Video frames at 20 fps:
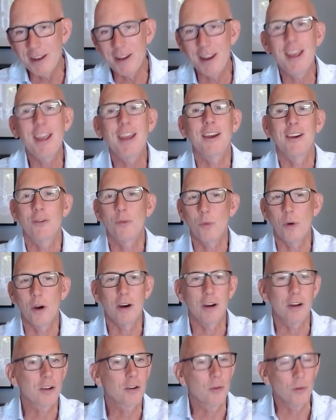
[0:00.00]
near
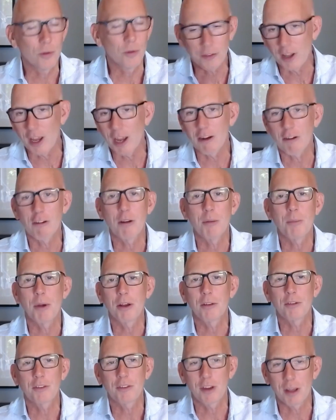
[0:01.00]
what Coursera are
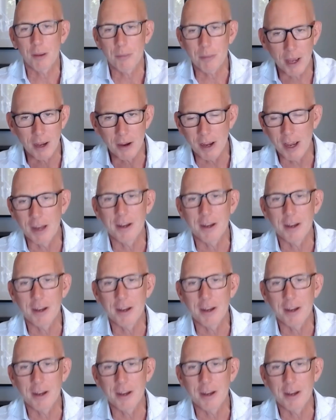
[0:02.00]
boasting about,